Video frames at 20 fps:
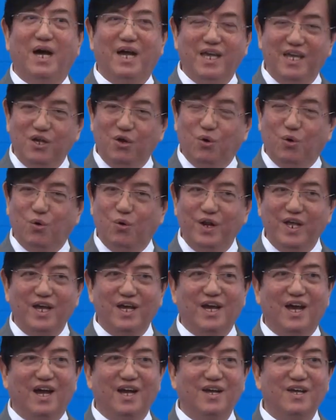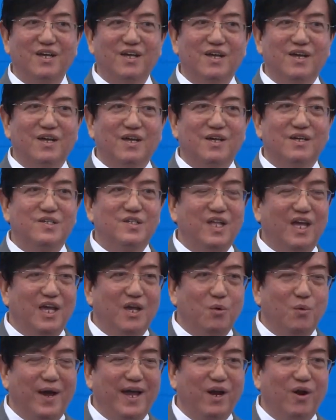in Korea, staying
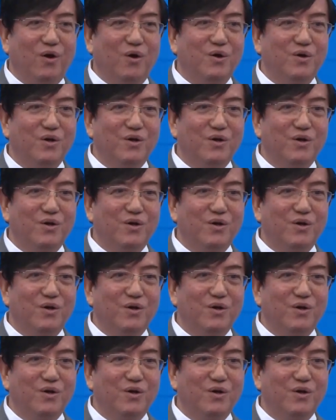where now?